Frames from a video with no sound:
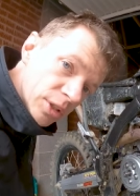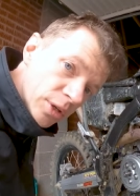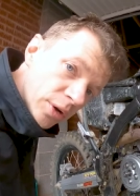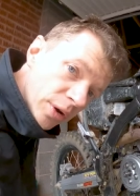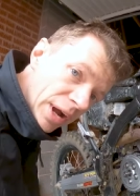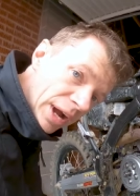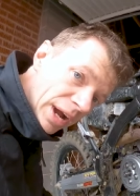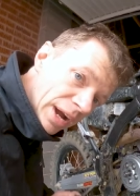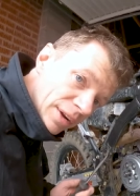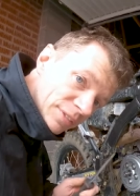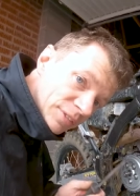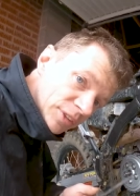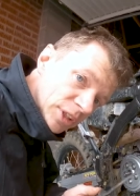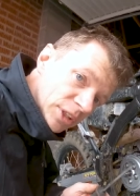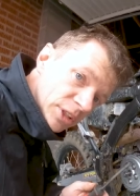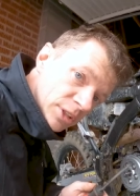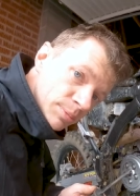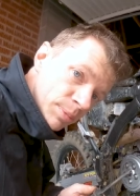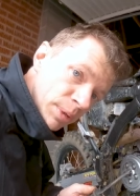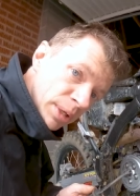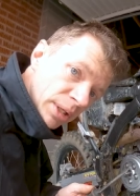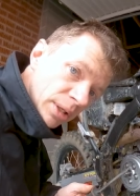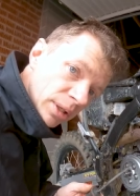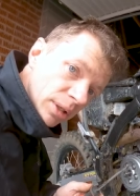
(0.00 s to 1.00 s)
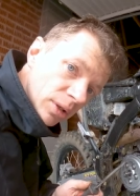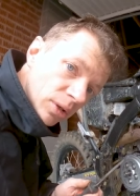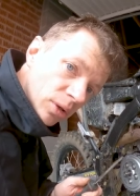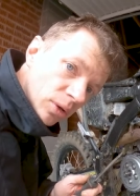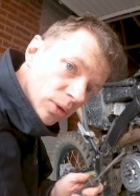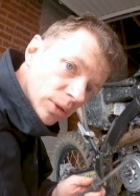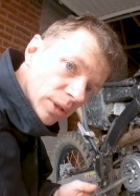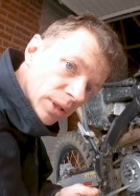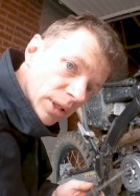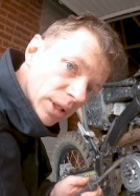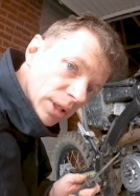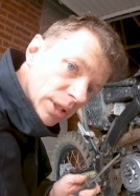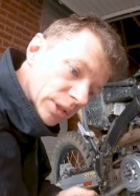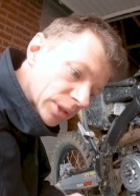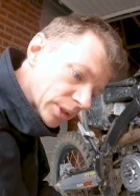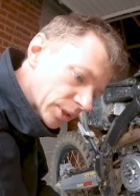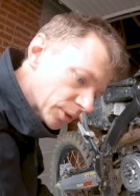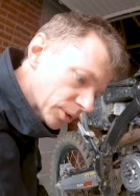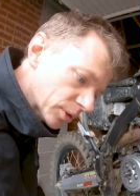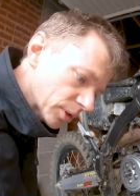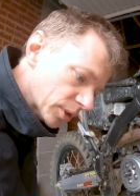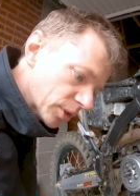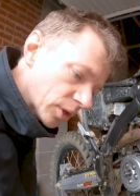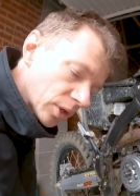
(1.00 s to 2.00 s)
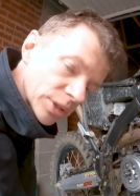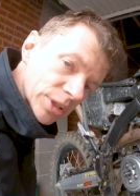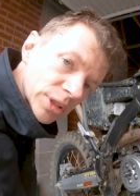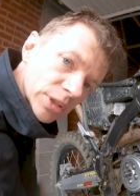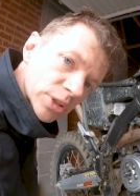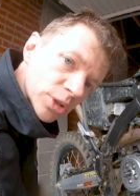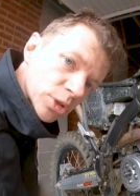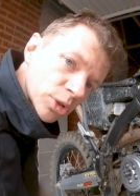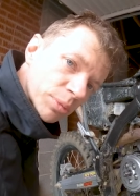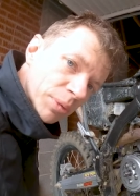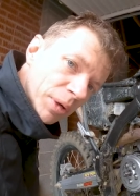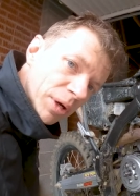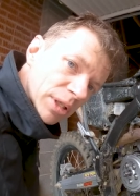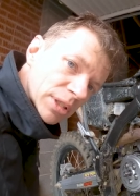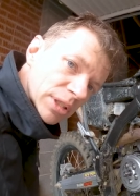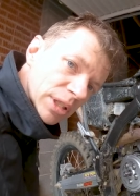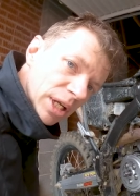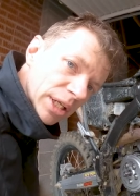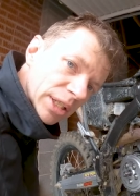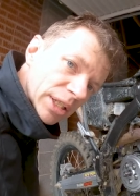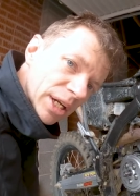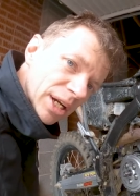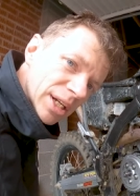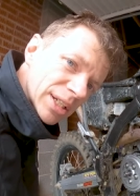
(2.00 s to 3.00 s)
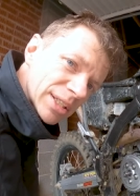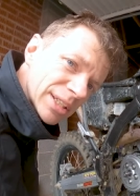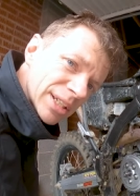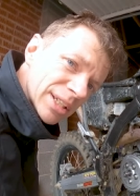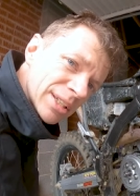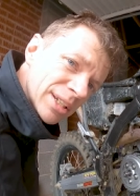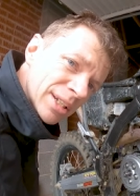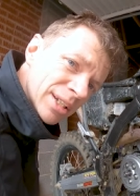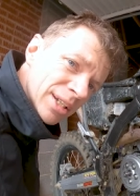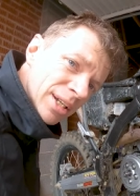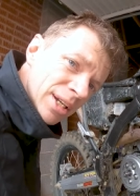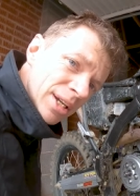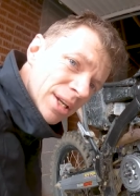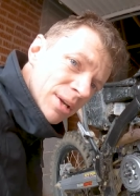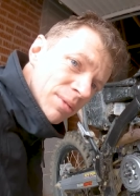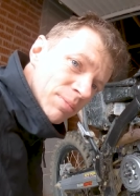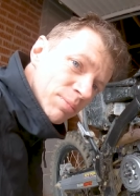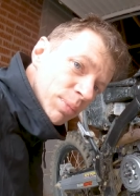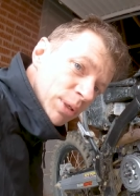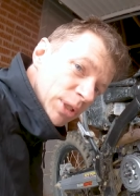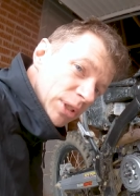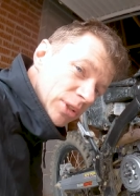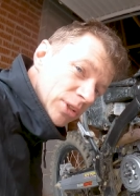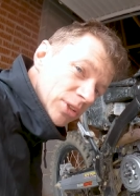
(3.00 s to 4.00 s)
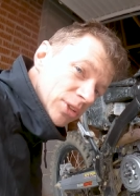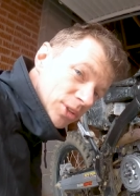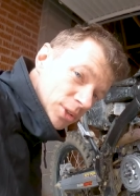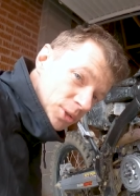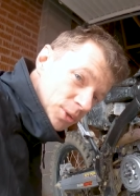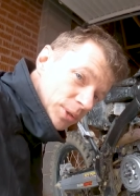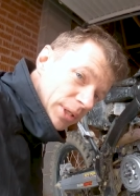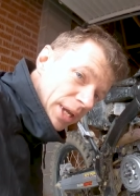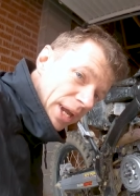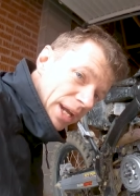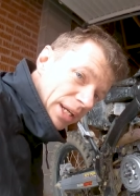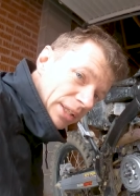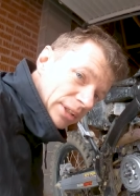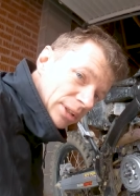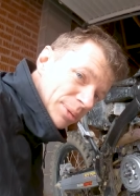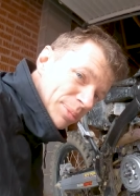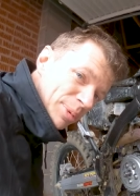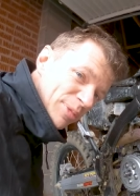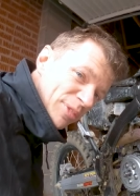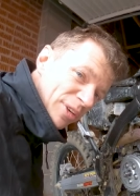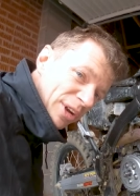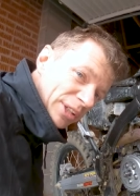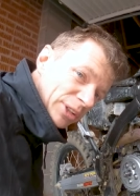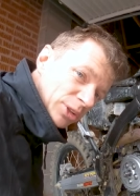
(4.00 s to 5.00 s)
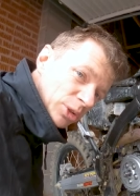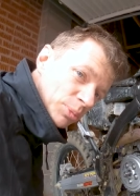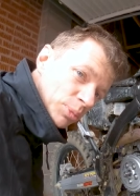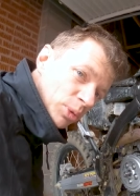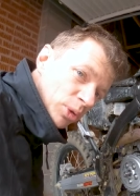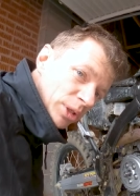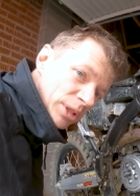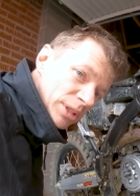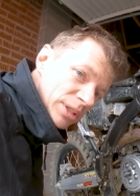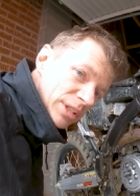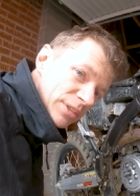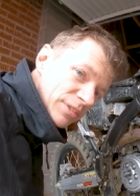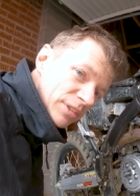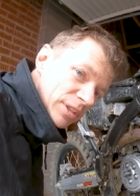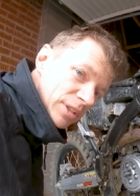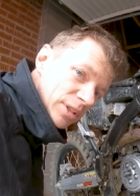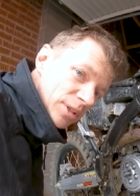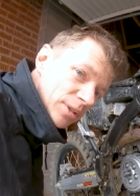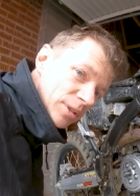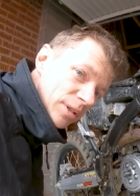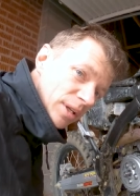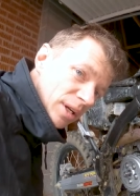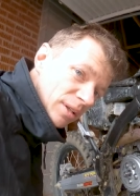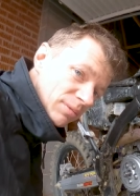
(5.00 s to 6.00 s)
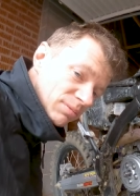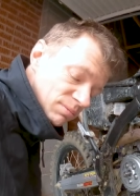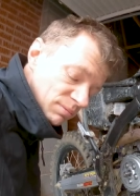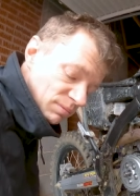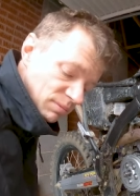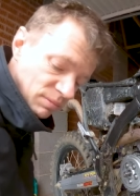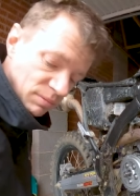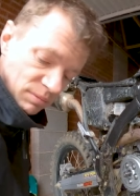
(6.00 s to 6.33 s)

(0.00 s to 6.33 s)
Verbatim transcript: You don't have to spill oil and coolant on your toolbox like I did, but you do get extra professional points if you do that.